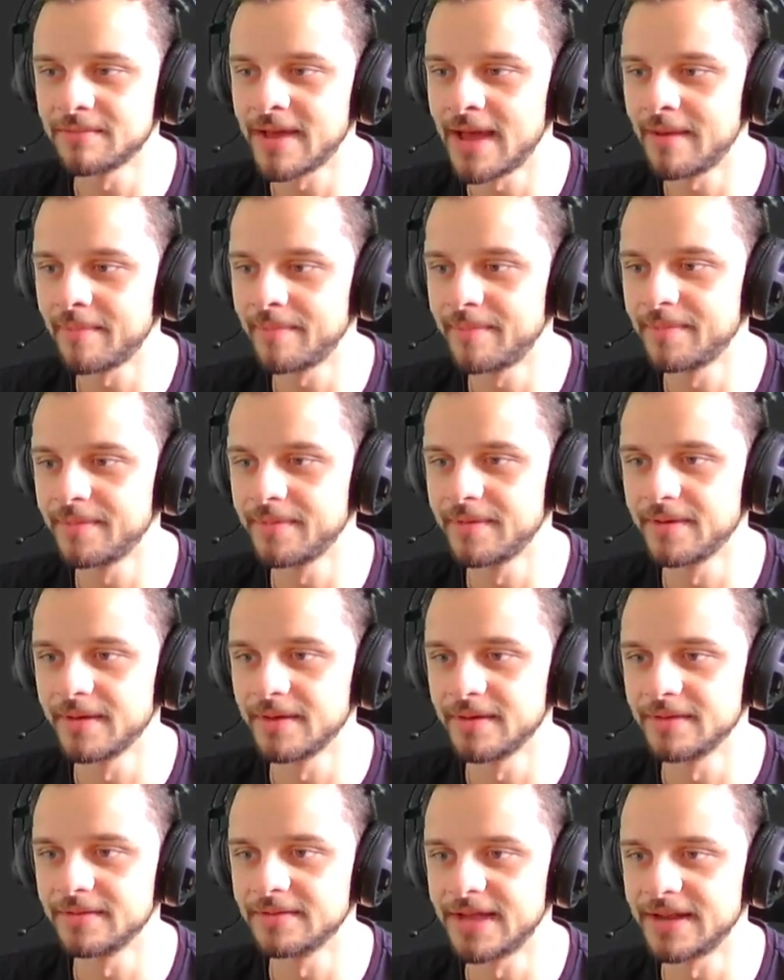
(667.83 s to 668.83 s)
map
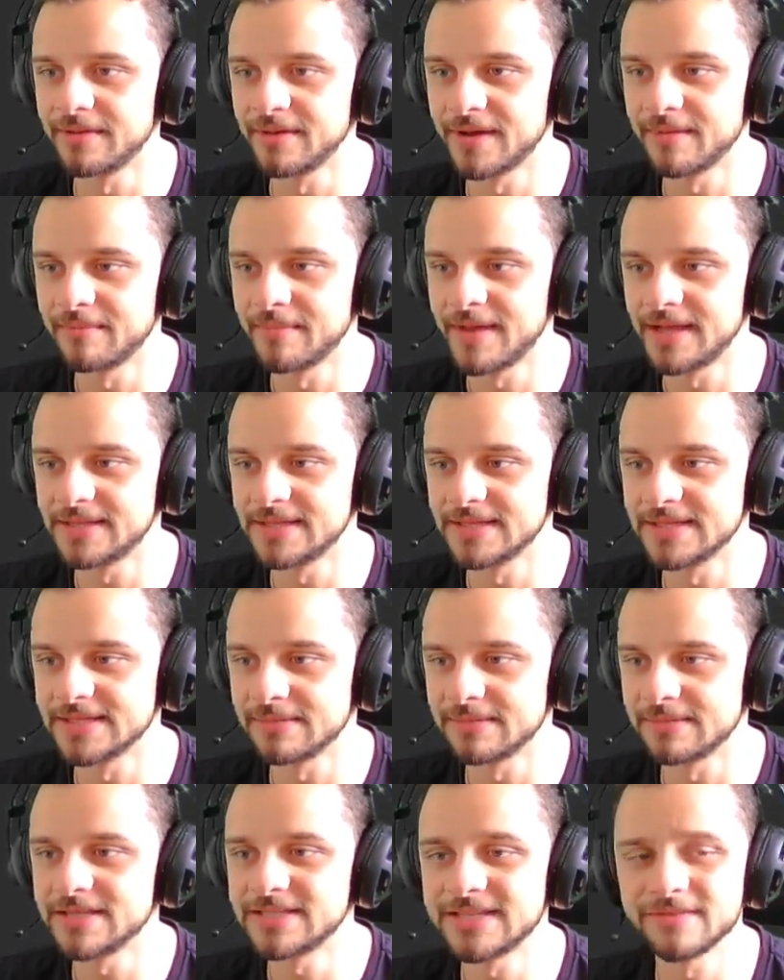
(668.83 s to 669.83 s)
that are gonna make
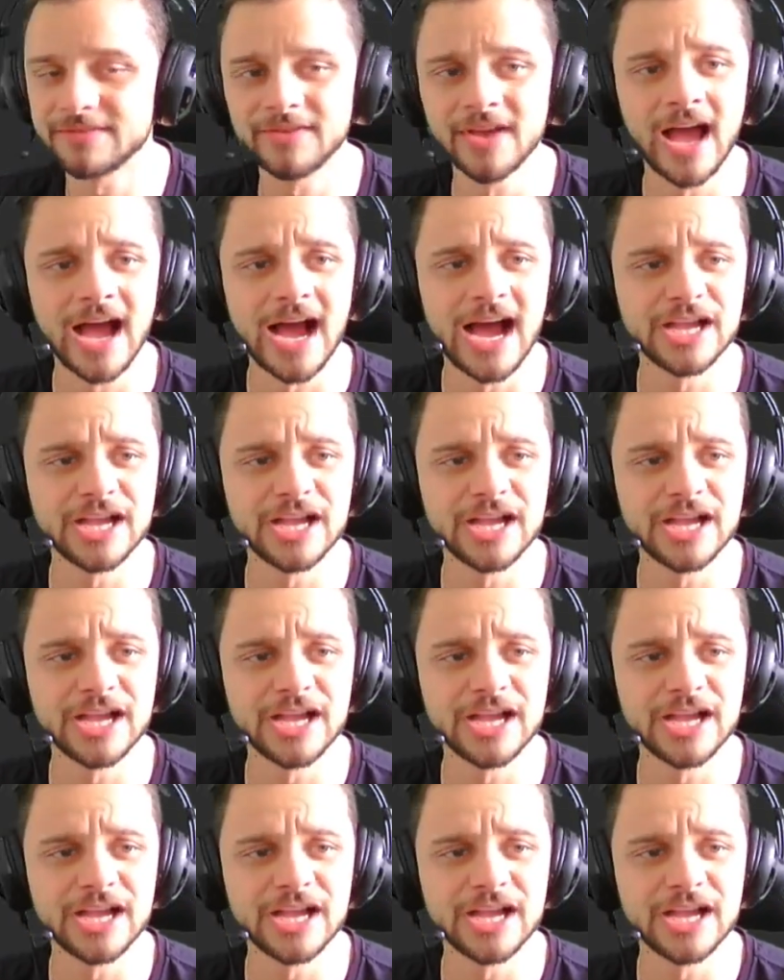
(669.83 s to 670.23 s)
this emissive.